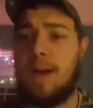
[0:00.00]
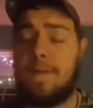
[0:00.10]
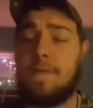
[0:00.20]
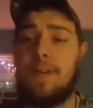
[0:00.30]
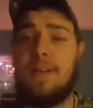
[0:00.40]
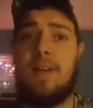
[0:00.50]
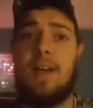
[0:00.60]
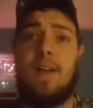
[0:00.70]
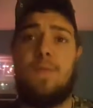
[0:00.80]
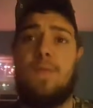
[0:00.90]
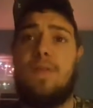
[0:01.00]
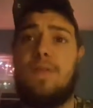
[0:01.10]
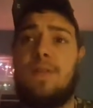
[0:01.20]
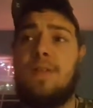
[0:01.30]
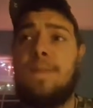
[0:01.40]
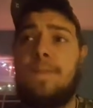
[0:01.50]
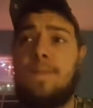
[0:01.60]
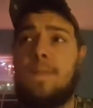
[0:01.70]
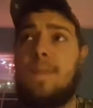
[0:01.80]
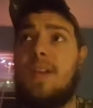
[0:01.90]
after he got out of the woods,
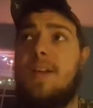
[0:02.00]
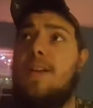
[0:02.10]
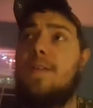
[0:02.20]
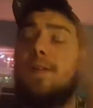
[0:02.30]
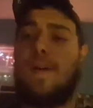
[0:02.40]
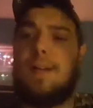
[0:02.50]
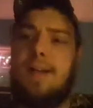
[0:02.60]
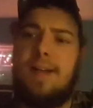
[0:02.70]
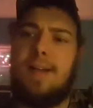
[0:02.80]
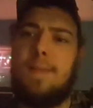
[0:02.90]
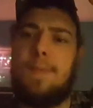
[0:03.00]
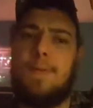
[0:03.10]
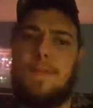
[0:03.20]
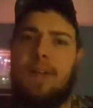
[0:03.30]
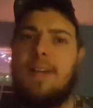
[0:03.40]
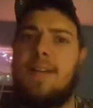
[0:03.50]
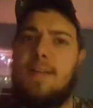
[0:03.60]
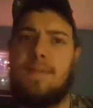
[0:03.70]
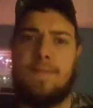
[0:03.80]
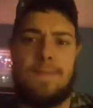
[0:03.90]
I hear a guy up over the
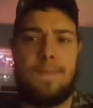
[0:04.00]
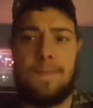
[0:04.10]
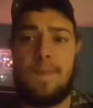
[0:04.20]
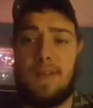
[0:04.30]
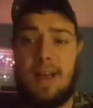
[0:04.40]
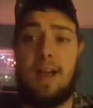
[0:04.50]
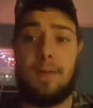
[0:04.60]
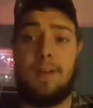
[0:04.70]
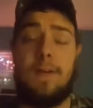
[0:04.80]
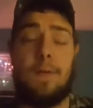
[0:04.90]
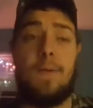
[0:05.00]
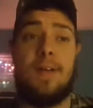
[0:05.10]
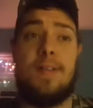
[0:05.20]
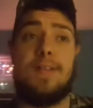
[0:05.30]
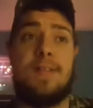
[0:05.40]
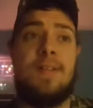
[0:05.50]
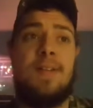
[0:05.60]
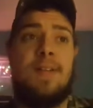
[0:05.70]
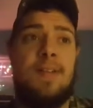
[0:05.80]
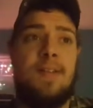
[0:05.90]
hill out there a ways
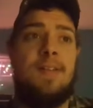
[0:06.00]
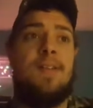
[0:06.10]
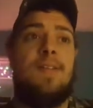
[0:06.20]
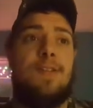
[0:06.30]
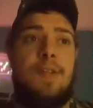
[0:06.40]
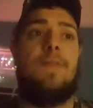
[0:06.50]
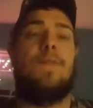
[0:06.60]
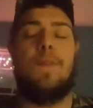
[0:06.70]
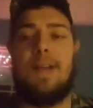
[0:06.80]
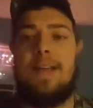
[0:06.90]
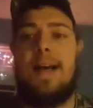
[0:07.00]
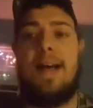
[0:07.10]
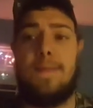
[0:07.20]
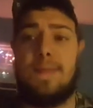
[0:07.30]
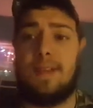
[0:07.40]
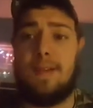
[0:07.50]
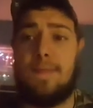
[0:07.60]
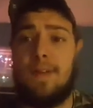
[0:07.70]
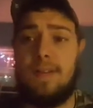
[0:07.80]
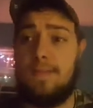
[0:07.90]
shoot 3 times, and
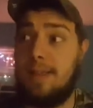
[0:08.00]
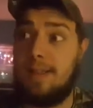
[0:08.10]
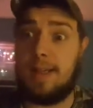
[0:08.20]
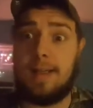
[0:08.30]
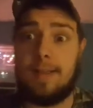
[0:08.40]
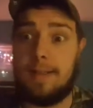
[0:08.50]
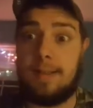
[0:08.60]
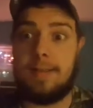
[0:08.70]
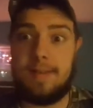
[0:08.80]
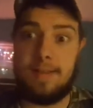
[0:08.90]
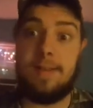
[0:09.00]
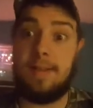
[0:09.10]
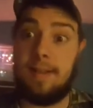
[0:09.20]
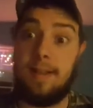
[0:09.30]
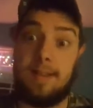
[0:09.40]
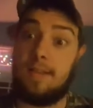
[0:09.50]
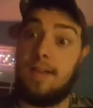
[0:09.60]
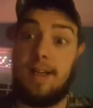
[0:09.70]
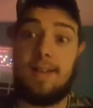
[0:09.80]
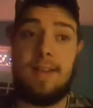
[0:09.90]
I'm like, man, did you
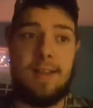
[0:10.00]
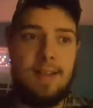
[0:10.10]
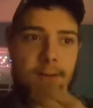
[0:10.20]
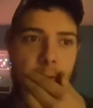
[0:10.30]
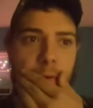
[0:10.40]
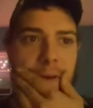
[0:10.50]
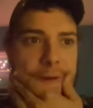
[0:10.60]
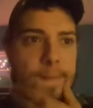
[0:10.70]
hit the thing or what?